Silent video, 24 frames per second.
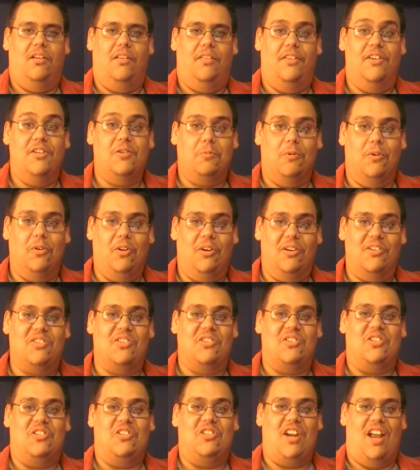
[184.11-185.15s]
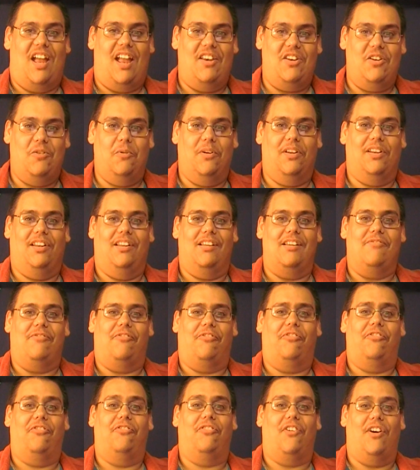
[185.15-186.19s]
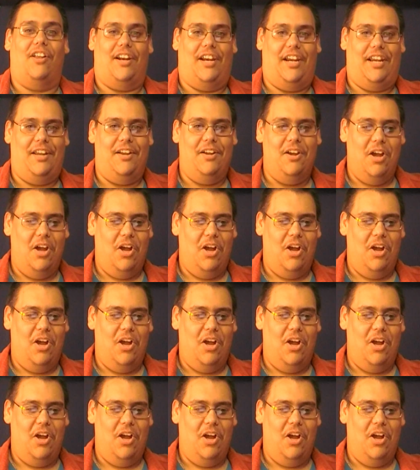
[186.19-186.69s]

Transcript: genuinely funny,